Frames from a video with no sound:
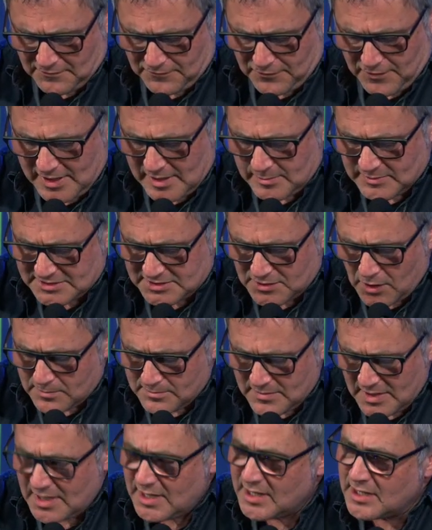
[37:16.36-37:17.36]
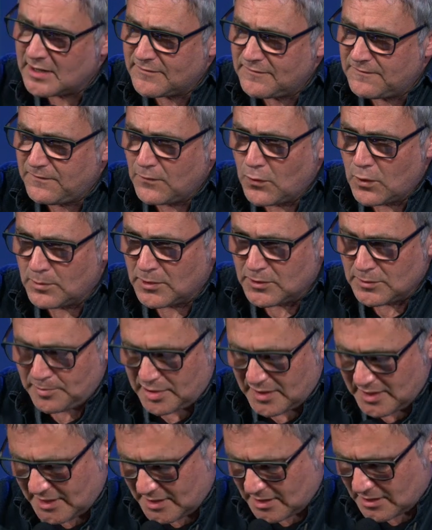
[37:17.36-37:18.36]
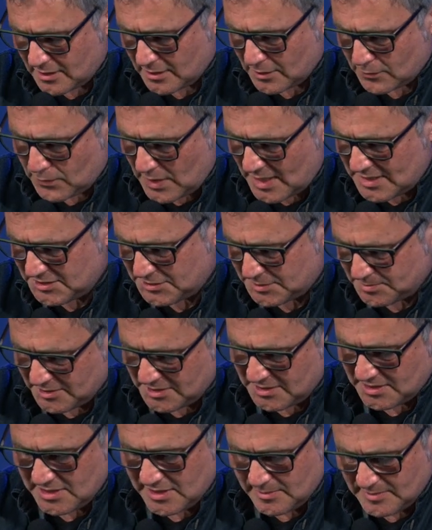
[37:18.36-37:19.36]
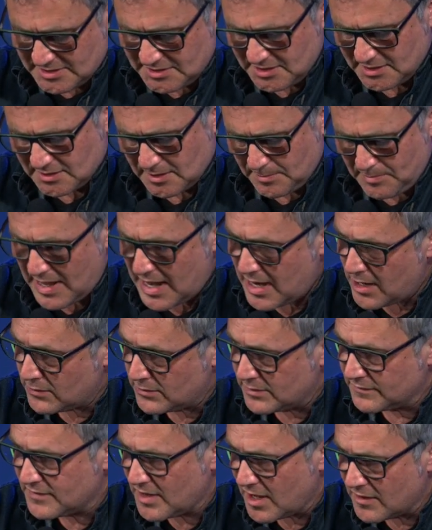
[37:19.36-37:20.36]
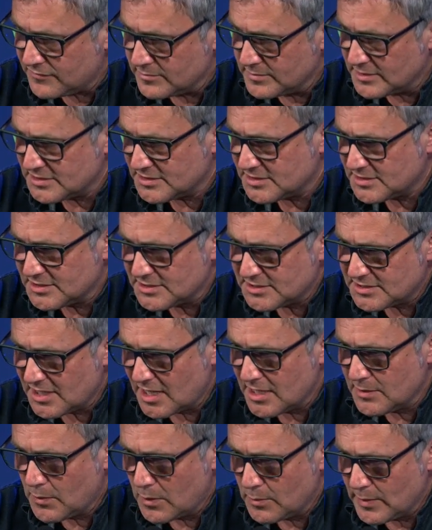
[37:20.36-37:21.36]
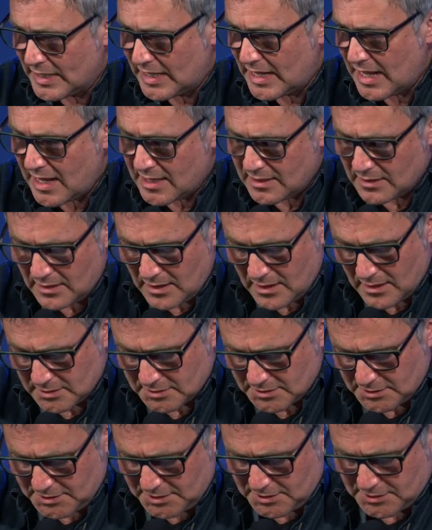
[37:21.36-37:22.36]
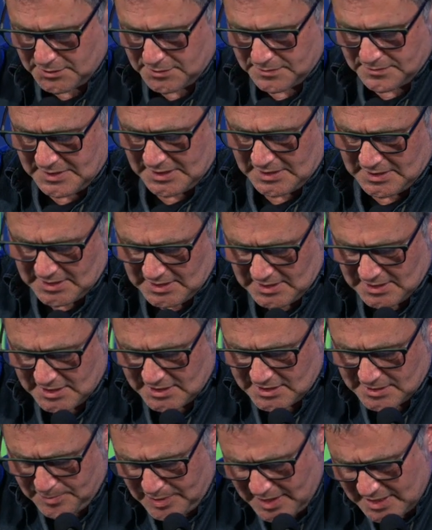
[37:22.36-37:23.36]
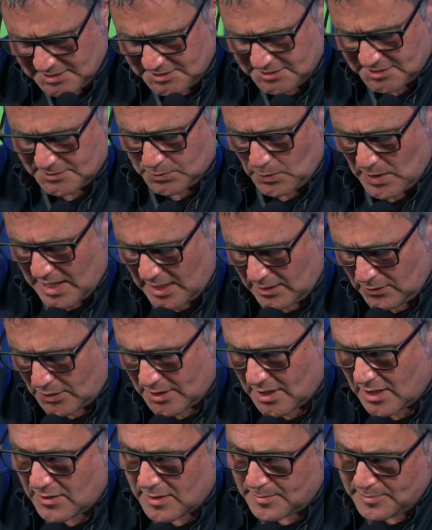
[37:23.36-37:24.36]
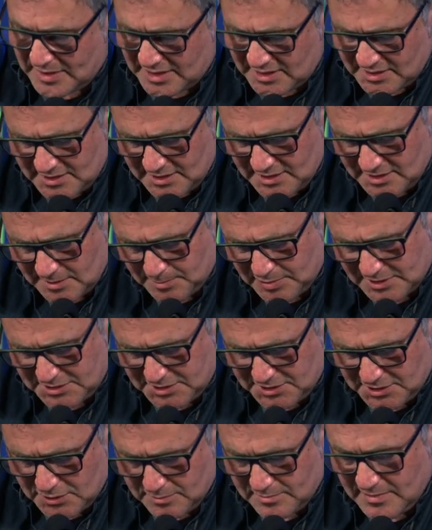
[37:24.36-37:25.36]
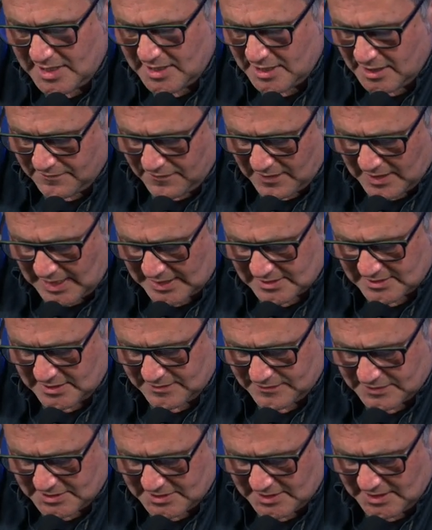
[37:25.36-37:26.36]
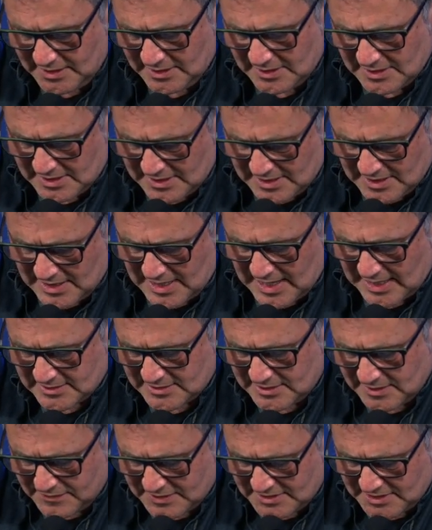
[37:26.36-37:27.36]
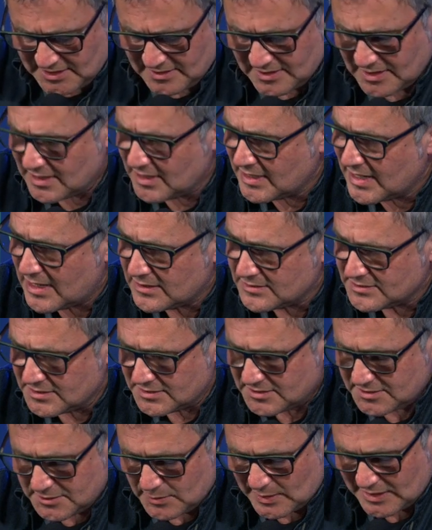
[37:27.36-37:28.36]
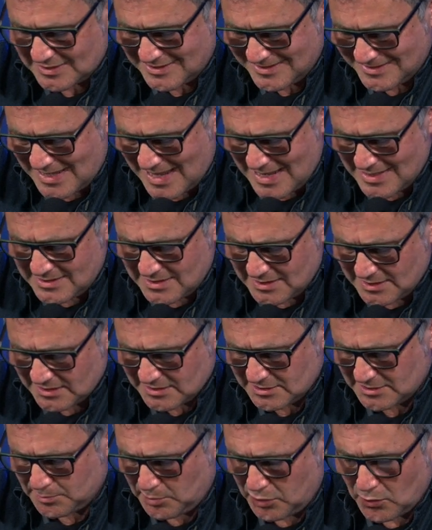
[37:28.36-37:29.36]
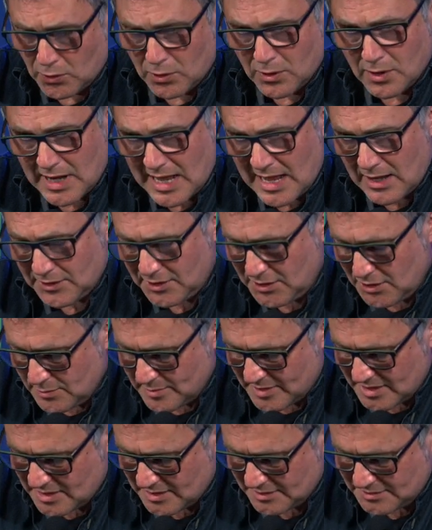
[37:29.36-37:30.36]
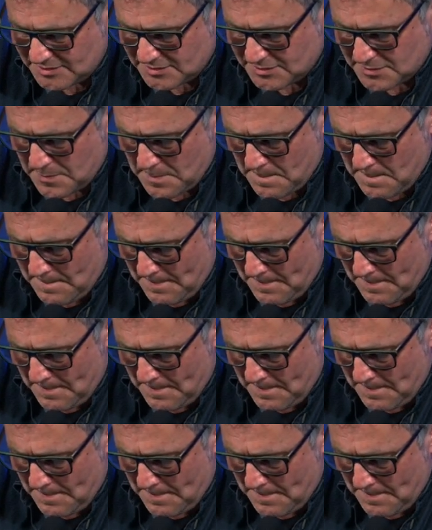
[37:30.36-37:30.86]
Freedom is not merely a formal political arrangement limiting the power of governments to say what we can and can't do. It depends as well on our ability to pursue meaningful activity, activity that allows us to extend and explore our humanness.